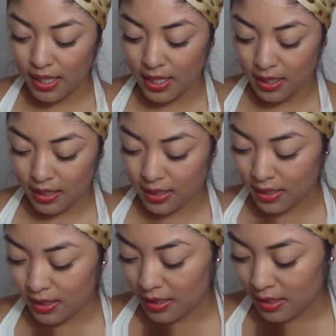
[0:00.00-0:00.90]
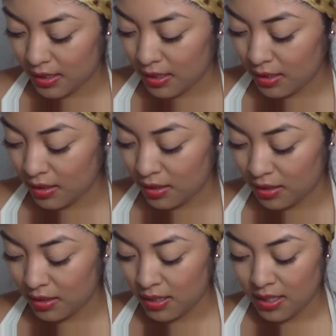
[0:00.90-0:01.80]
And
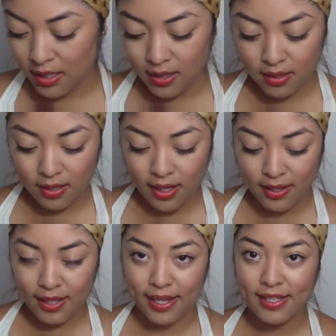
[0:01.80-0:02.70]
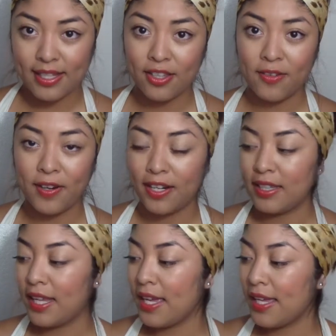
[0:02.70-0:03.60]
yeah, like I said, they're very
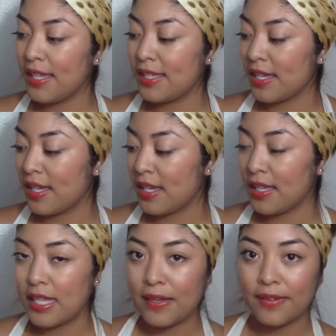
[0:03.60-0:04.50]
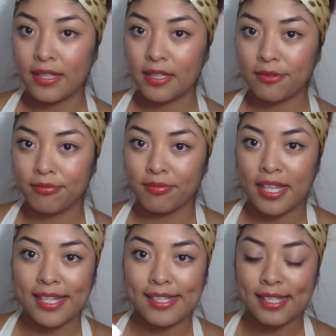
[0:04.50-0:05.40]
light and they have a
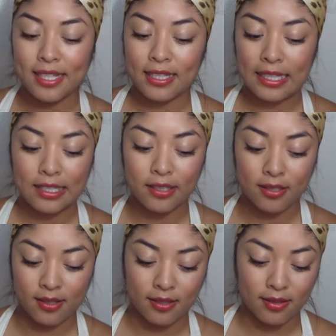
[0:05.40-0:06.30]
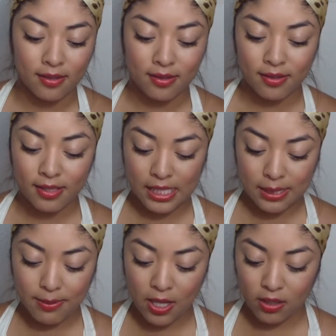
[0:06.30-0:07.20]
nice clean
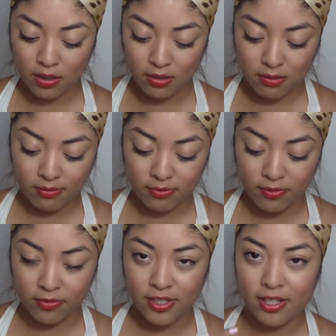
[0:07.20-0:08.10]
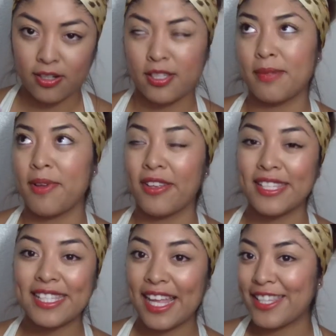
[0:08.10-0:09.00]
smell
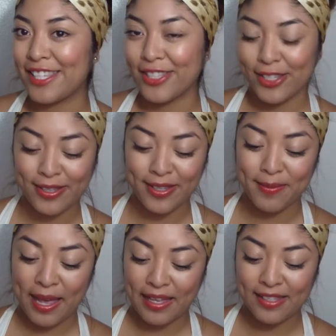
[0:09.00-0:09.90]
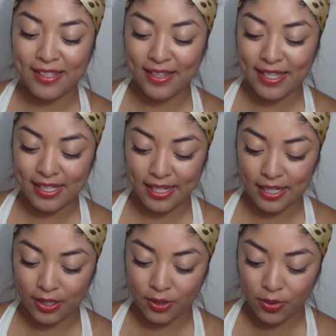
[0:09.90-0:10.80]
scent to the pad, so that's kind
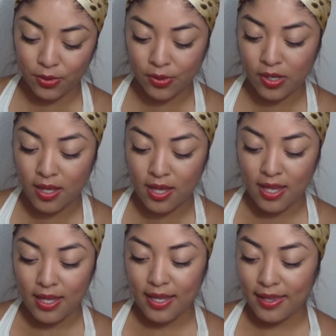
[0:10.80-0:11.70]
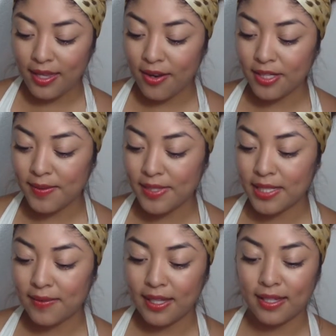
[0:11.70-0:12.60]
of cool. And then I also
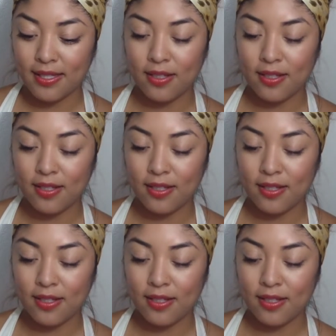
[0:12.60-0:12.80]
received like this